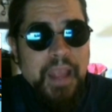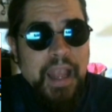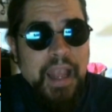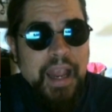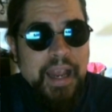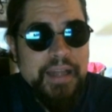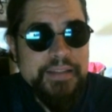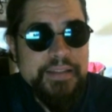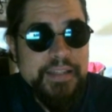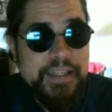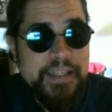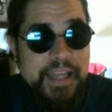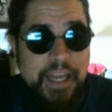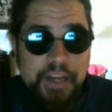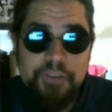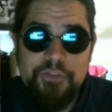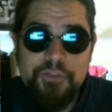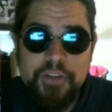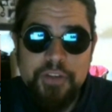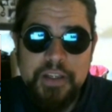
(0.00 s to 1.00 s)
and
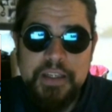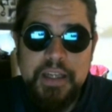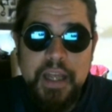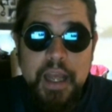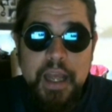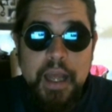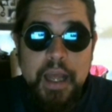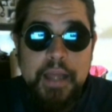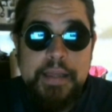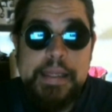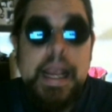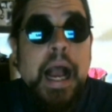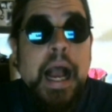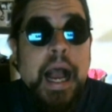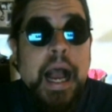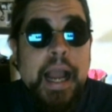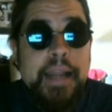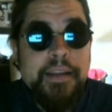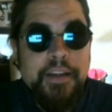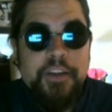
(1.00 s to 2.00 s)
occasionally the
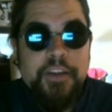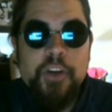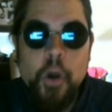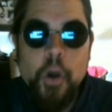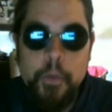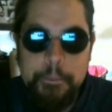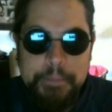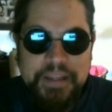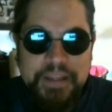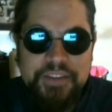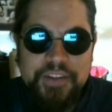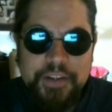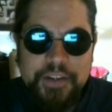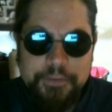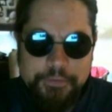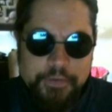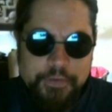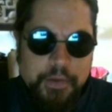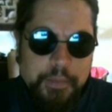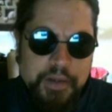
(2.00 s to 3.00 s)
eye did go missing
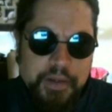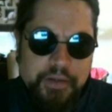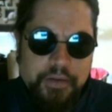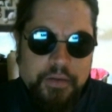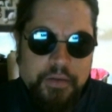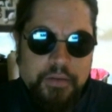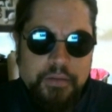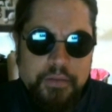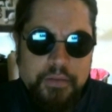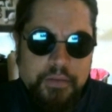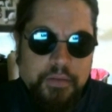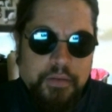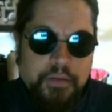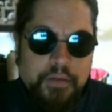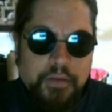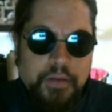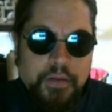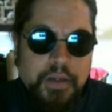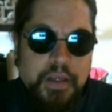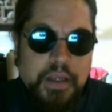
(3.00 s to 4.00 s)
from it.
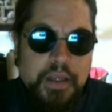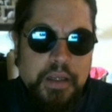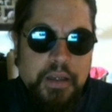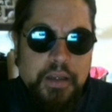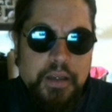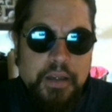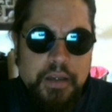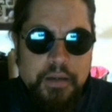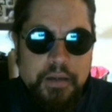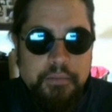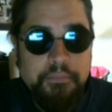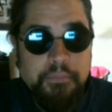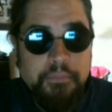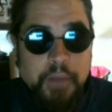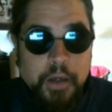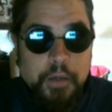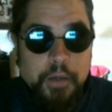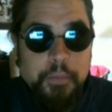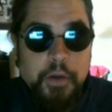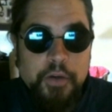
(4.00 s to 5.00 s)

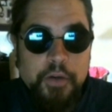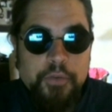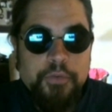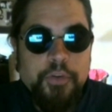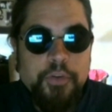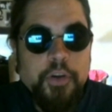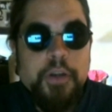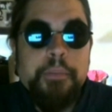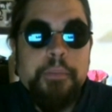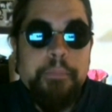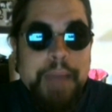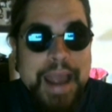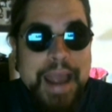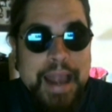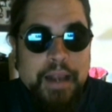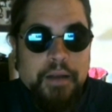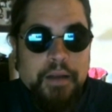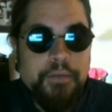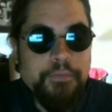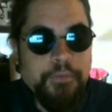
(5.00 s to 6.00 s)
Agamotto took it
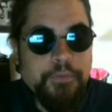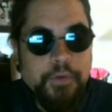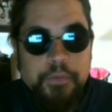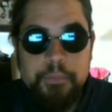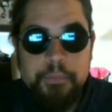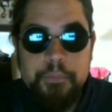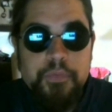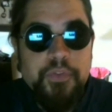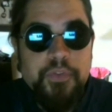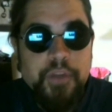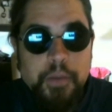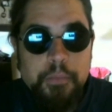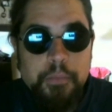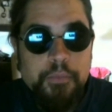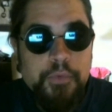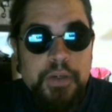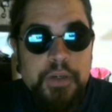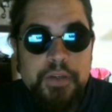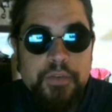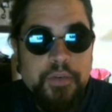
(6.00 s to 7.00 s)
back for some
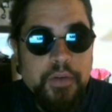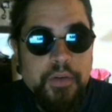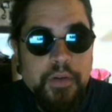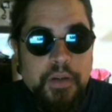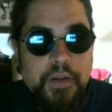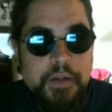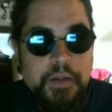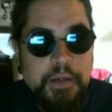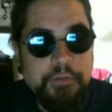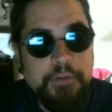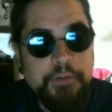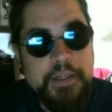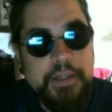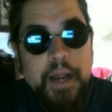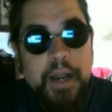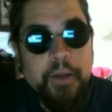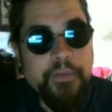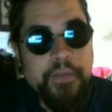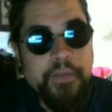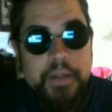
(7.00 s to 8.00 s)
reason every
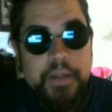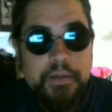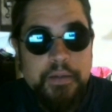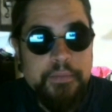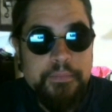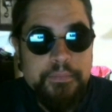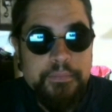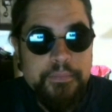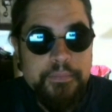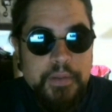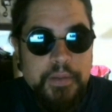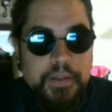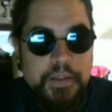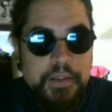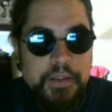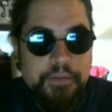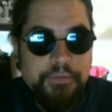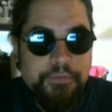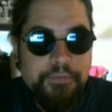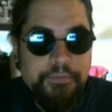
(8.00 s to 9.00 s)
now and then,
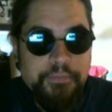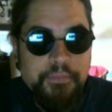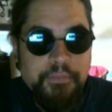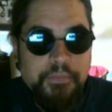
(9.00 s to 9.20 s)
if